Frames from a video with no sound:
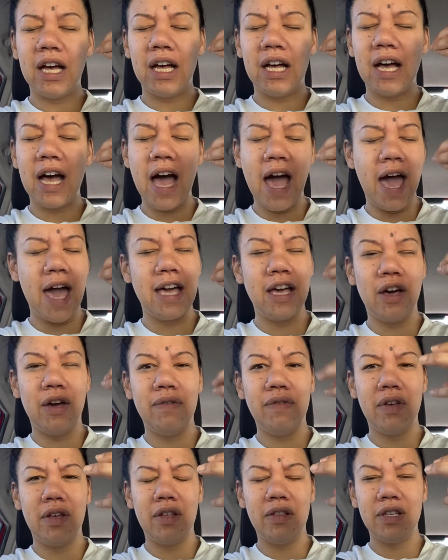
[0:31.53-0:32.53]
a
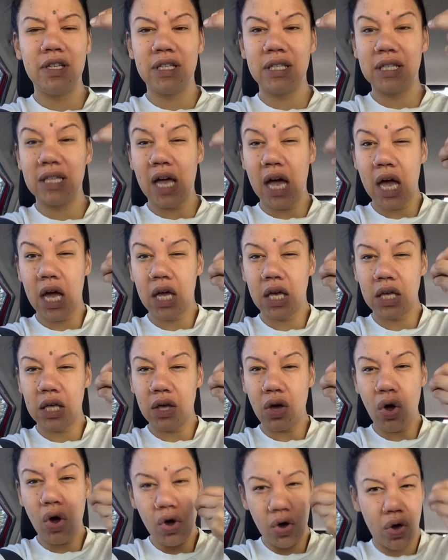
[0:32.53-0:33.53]
hangover just like
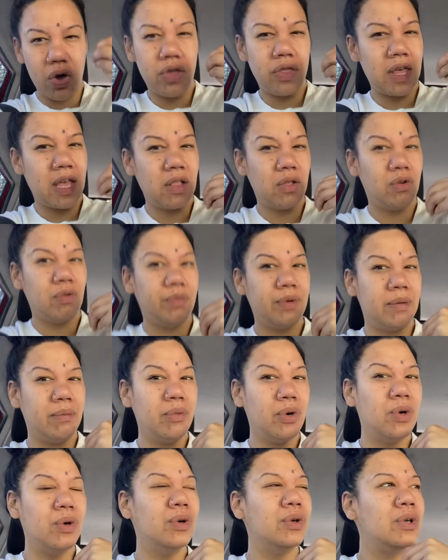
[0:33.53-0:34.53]
hurt that little bit
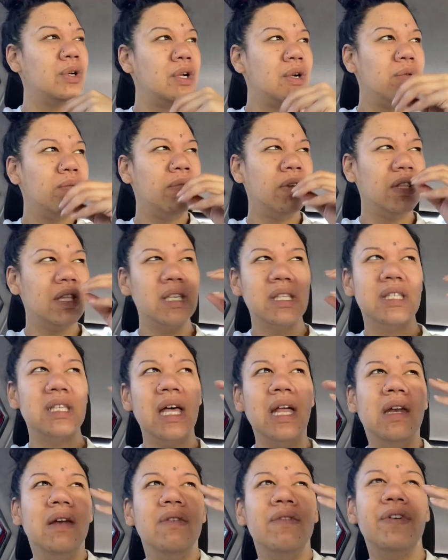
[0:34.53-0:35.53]
more when the
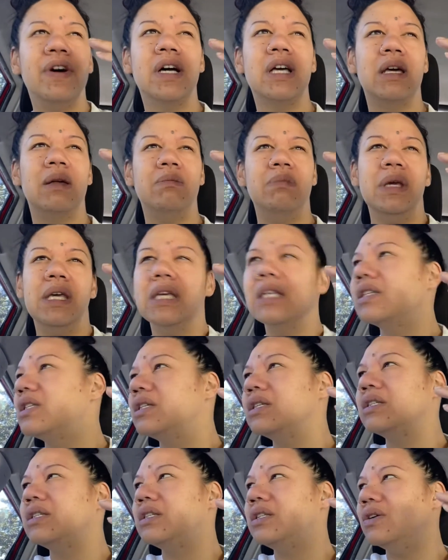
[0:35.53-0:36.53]
sun fucking
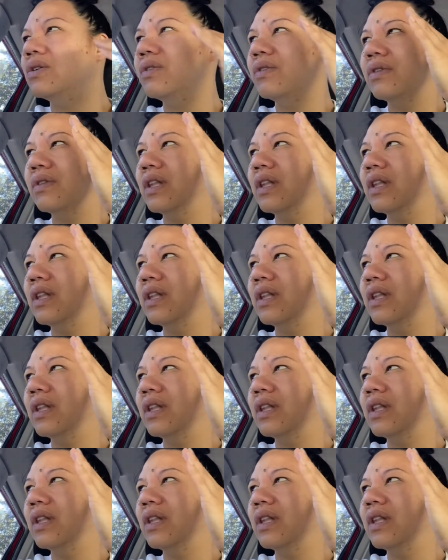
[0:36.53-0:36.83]
pierces your